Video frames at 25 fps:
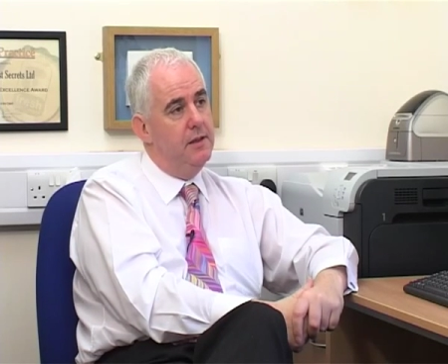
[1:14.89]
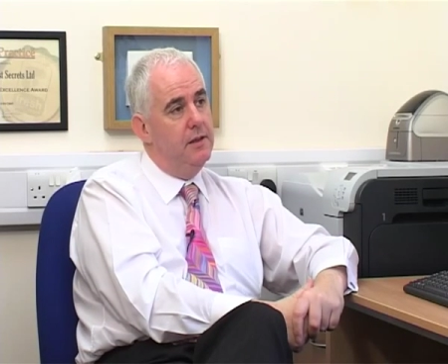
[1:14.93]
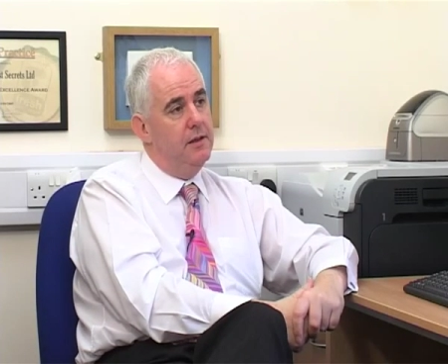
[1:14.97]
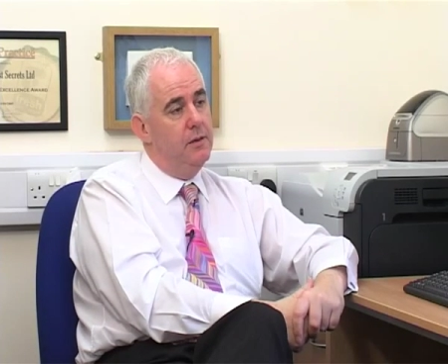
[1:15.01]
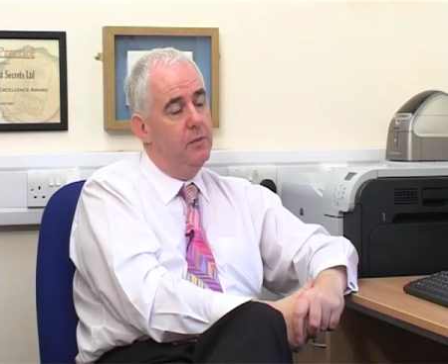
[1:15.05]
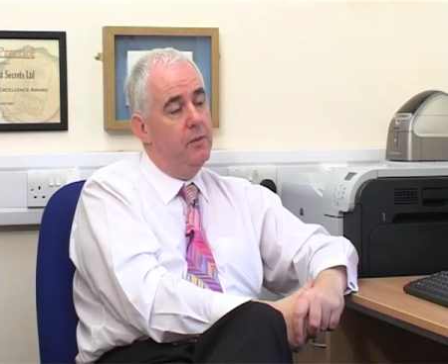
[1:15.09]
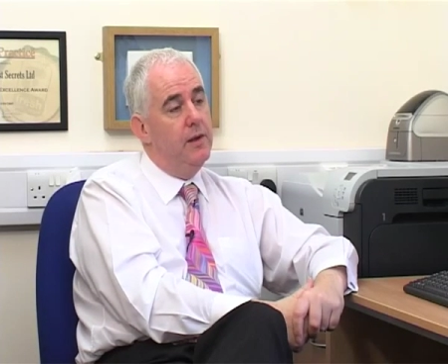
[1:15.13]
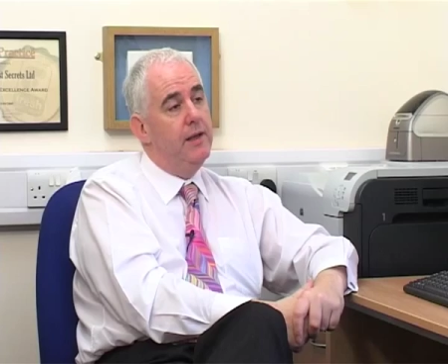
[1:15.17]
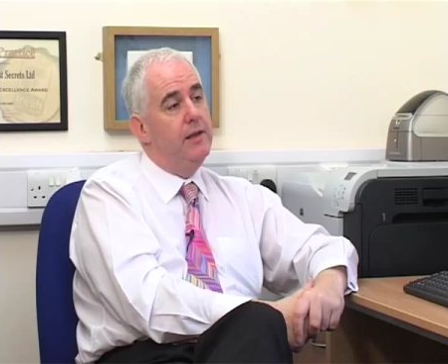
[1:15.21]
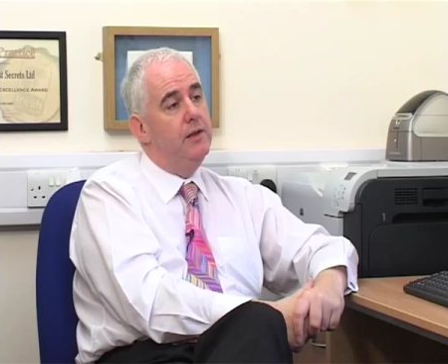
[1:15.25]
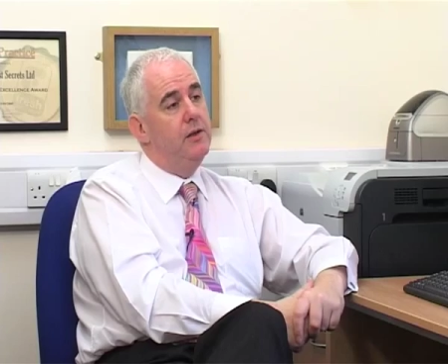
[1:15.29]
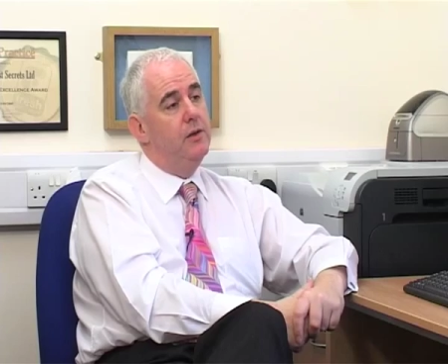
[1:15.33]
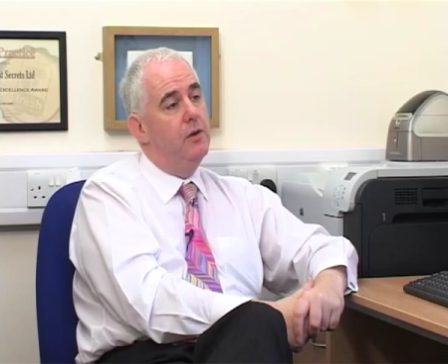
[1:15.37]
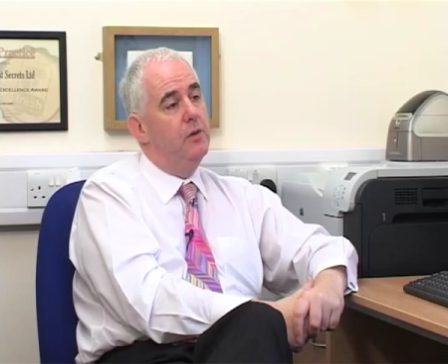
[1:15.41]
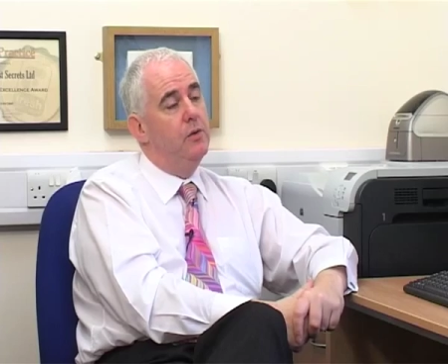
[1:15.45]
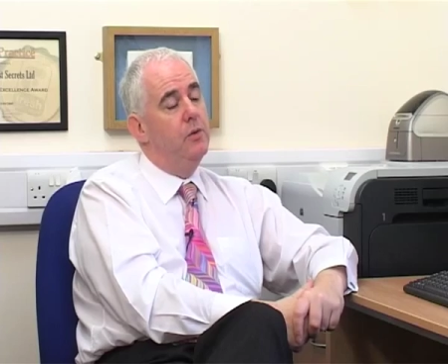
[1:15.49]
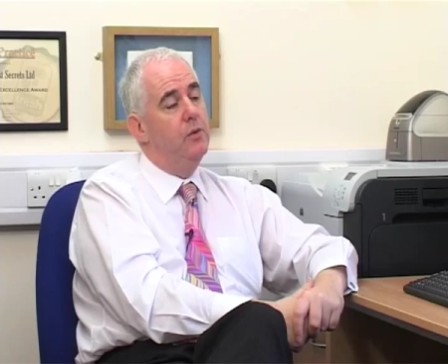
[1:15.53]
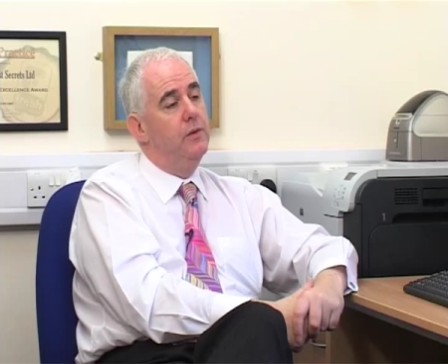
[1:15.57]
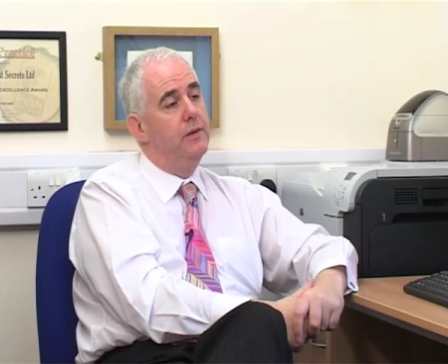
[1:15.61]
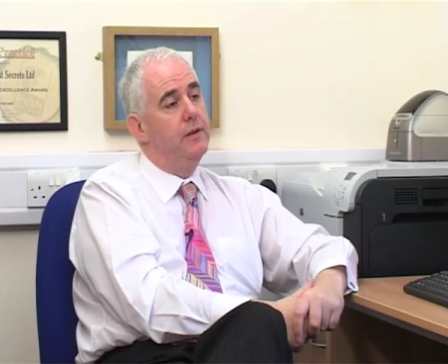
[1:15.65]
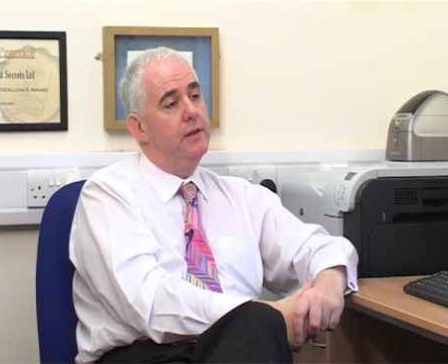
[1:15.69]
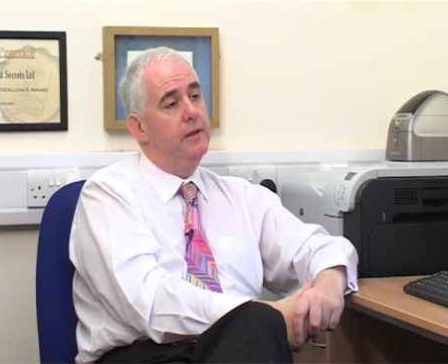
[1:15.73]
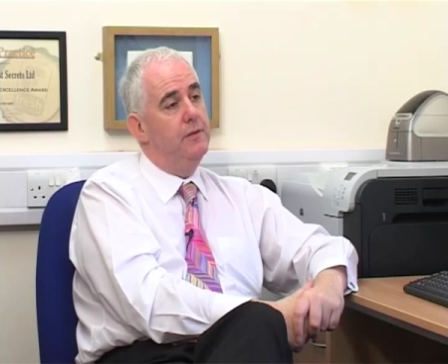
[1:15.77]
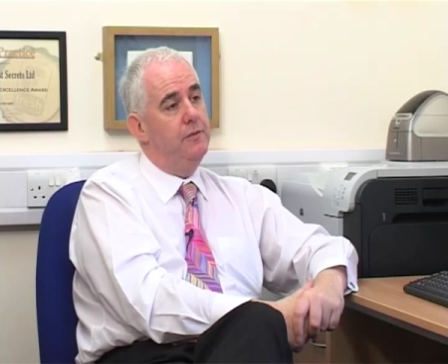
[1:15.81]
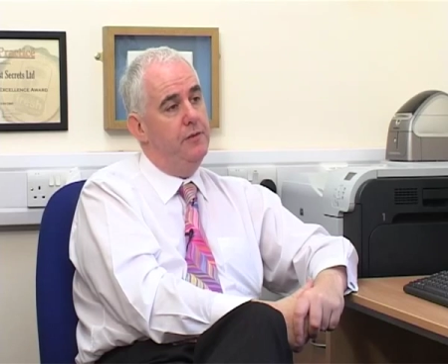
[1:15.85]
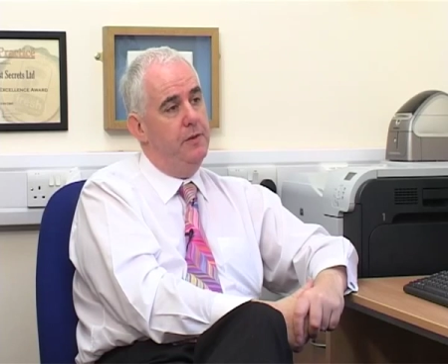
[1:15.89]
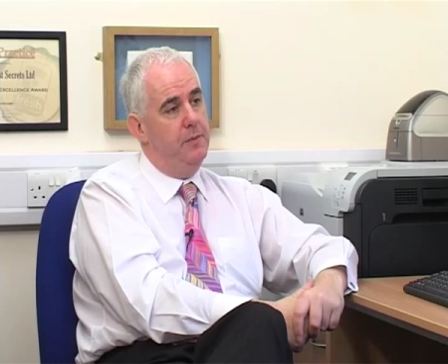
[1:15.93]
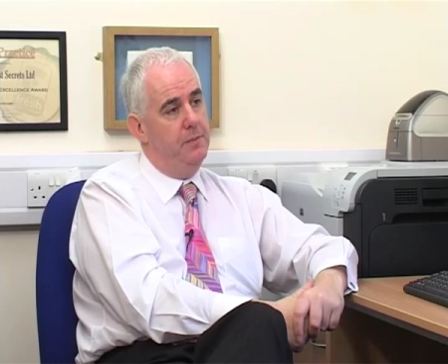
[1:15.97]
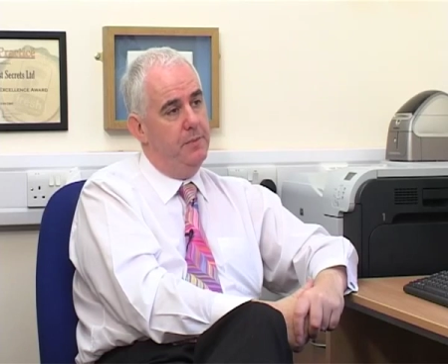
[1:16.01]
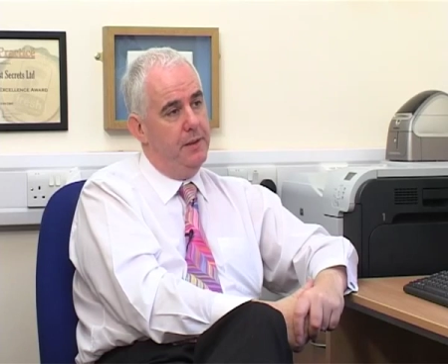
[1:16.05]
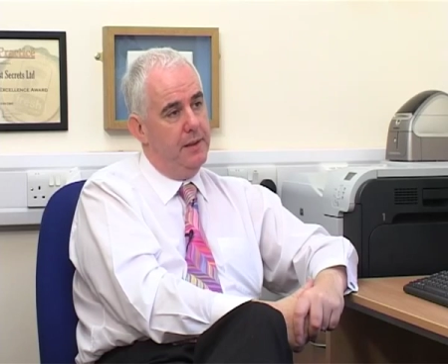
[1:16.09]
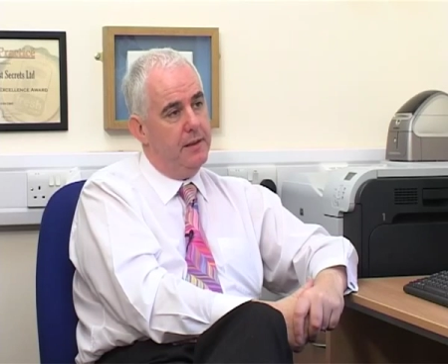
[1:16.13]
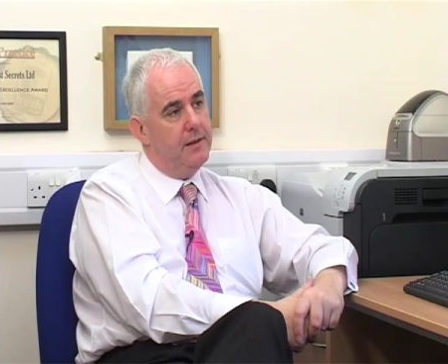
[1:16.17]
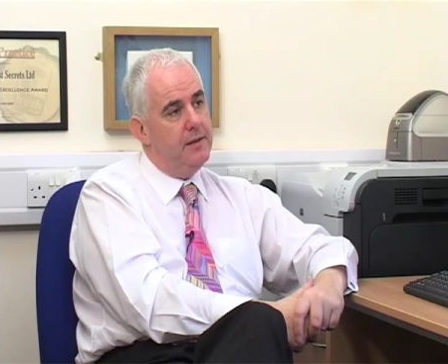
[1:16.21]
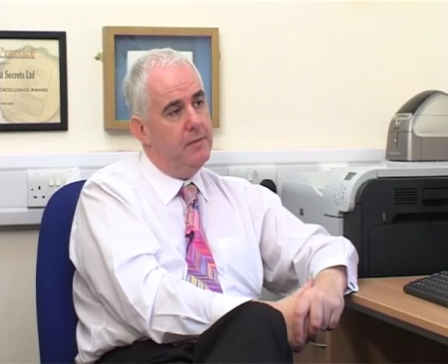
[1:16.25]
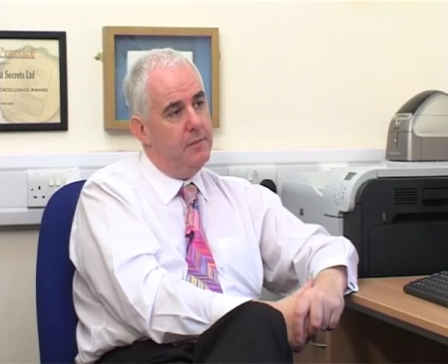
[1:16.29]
and we know that if you pick